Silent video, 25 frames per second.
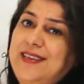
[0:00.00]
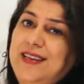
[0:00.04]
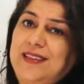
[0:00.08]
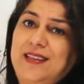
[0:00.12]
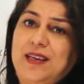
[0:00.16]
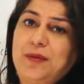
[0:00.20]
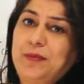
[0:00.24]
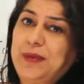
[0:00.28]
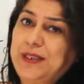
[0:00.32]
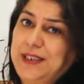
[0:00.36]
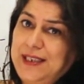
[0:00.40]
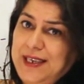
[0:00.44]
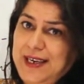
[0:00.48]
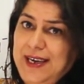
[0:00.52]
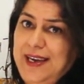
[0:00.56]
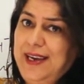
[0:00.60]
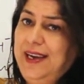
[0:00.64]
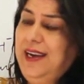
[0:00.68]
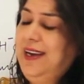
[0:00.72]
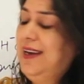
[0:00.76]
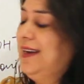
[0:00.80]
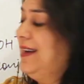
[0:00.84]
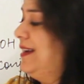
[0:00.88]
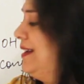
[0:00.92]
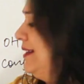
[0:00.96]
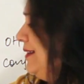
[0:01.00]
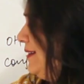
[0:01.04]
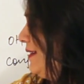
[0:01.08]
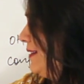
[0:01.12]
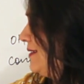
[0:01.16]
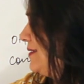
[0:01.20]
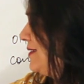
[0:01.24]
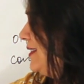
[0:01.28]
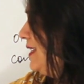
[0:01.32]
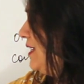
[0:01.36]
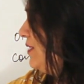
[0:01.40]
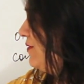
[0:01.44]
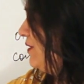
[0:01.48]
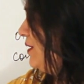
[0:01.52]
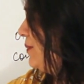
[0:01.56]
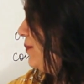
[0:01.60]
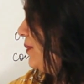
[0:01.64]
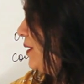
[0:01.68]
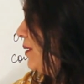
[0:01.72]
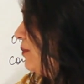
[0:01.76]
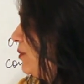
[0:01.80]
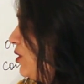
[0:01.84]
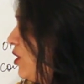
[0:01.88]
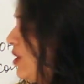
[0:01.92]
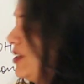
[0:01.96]
nothing but K, that is
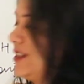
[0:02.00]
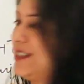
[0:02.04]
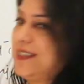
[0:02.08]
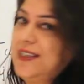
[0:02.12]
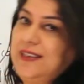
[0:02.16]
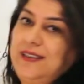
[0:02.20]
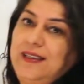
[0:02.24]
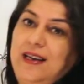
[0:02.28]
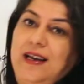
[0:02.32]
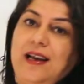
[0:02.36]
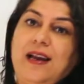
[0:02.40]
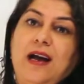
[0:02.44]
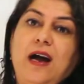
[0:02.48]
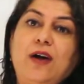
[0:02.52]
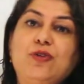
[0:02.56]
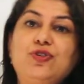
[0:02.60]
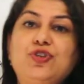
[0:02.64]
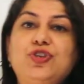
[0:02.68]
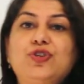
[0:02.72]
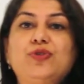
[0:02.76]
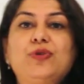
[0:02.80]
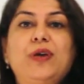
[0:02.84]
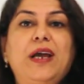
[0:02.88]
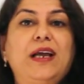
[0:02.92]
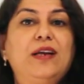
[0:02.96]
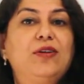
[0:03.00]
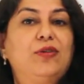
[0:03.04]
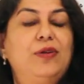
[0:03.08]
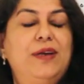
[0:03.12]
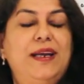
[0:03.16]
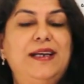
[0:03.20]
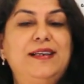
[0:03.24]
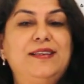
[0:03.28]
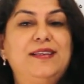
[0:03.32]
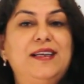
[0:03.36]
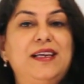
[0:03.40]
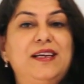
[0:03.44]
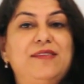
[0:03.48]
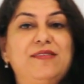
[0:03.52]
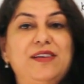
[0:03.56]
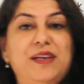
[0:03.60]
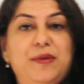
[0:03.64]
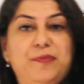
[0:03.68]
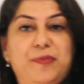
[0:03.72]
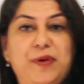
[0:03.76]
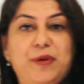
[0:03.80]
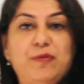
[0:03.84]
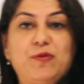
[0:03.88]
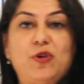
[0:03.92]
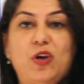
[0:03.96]
equilibrium constant. How do you calculate the
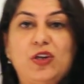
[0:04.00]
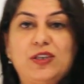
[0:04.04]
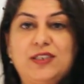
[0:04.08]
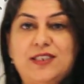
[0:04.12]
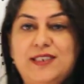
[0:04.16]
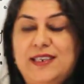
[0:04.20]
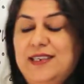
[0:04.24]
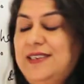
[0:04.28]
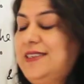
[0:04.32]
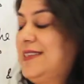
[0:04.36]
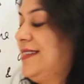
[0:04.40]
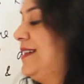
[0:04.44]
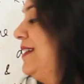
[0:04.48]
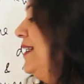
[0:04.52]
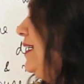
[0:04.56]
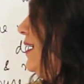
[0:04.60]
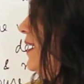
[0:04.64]
equilibrium constant?